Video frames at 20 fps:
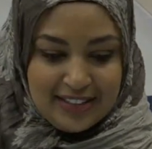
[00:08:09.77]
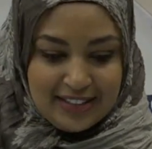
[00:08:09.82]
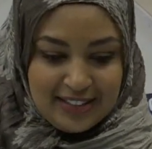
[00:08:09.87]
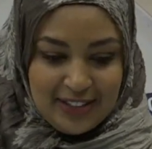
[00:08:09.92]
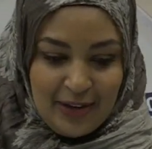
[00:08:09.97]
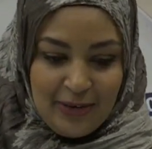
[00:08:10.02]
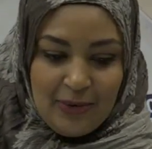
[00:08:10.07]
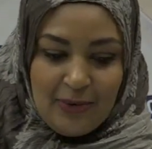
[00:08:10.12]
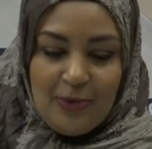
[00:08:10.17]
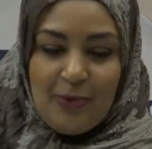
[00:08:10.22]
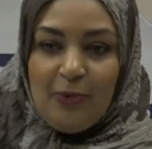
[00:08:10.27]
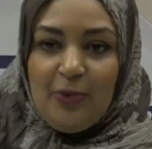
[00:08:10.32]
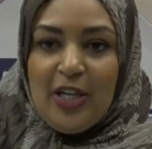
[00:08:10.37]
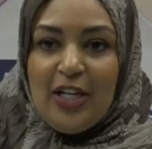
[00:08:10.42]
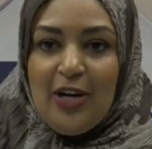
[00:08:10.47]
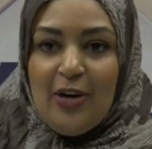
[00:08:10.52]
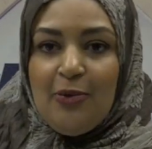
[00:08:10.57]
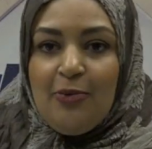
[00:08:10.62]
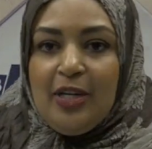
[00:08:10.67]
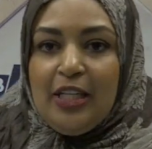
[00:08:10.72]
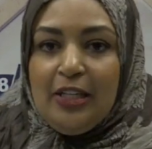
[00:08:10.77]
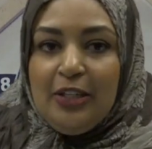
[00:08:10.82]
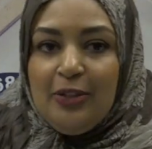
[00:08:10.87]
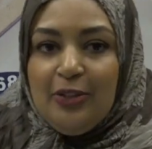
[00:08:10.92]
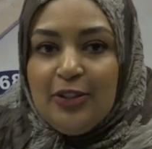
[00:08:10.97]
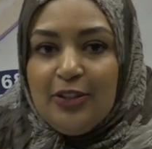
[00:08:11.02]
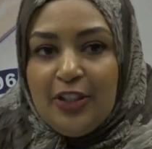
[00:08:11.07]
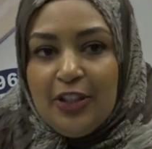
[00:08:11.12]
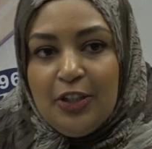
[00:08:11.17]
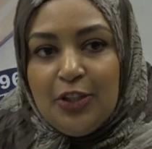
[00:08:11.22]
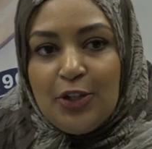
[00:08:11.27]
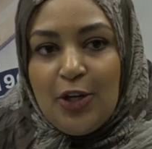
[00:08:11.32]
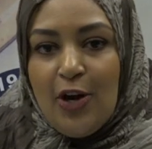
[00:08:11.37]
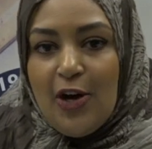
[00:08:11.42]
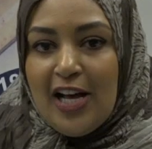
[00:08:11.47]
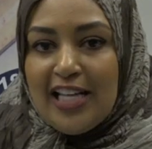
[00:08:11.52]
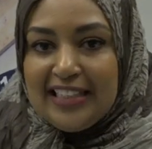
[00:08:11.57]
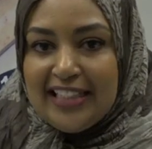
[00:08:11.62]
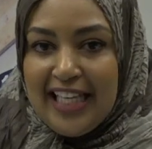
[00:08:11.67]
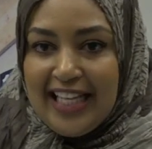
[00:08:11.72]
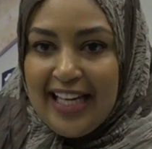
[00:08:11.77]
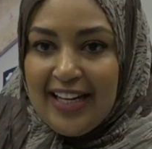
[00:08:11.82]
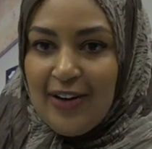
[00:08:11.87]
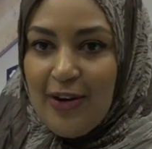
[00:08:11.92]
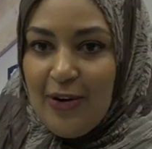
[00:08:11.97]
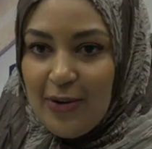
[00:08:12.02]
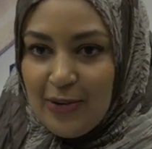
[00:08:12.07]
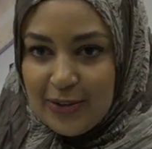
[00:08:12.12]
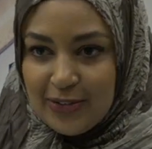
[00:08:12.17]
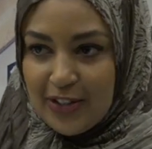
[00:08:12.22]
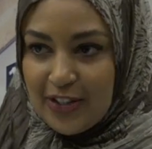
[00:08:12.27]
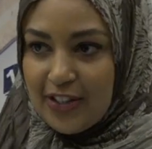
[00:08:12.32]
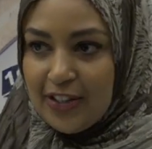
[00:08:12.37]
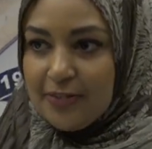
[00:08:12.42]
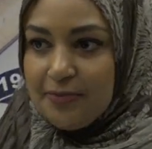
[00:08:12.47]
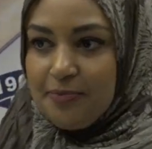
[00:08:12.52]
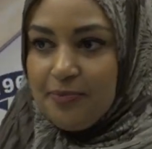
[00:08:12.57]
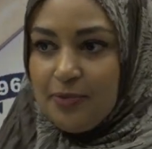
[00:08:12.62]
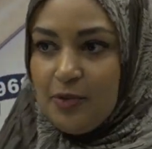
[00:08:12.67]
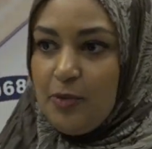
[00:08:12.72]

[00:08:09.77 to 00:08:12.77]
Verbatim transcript: So we know we lose control as they get older.